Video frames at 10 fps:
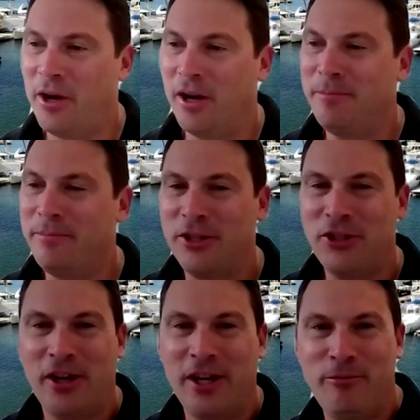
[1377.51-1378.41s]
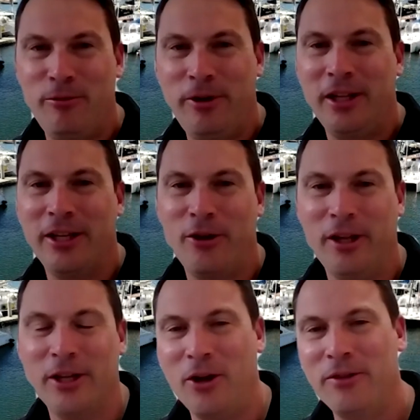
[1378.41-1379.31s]
know, I decided really
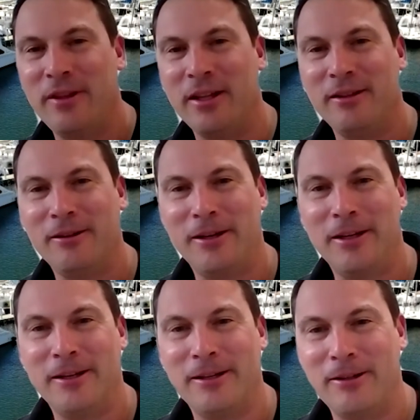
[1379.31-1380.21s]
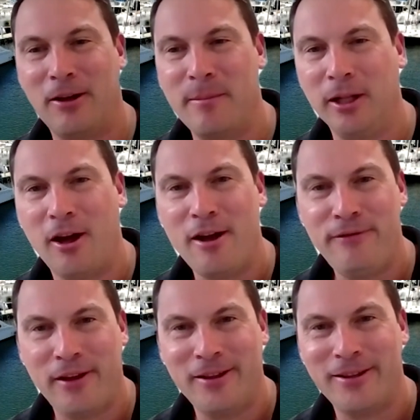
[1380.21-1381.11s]
early on that I'm a
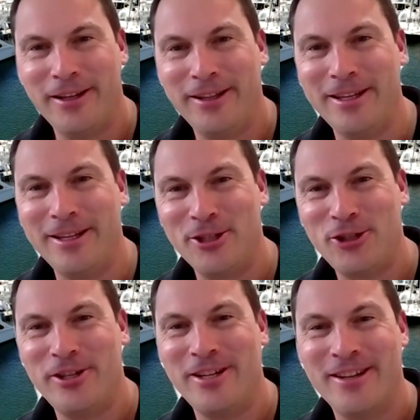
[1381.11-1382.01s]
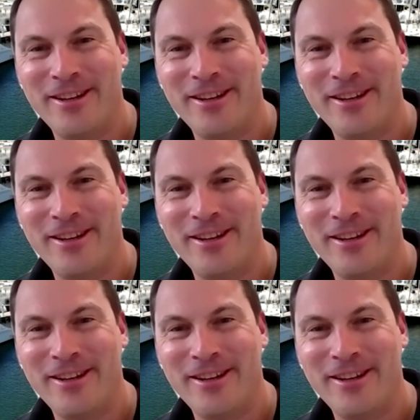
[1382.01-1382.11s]
lifer in the industry.